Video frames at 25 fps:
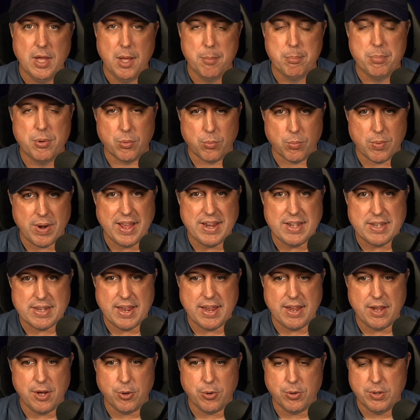But right
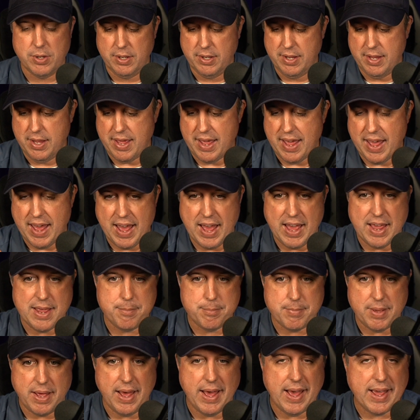now,
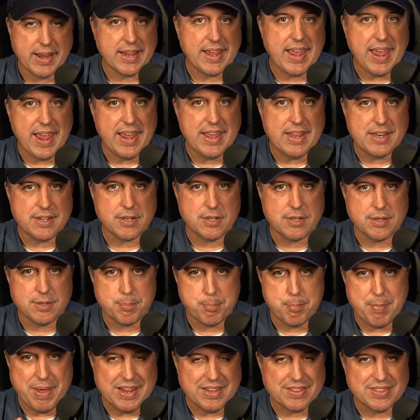I'm I can't
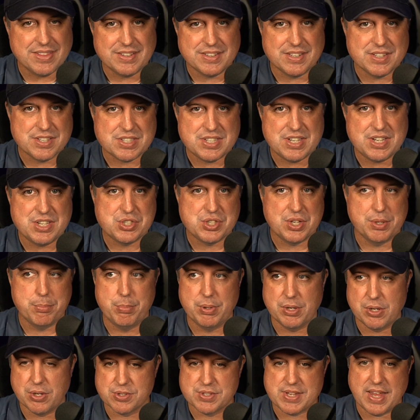make the decision
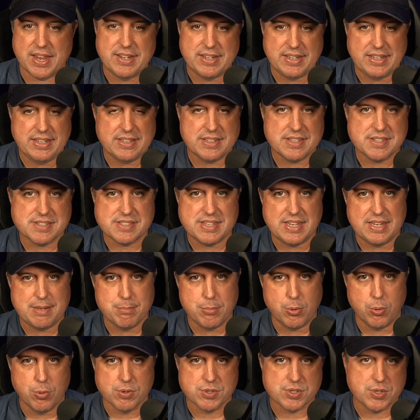because I need to see more.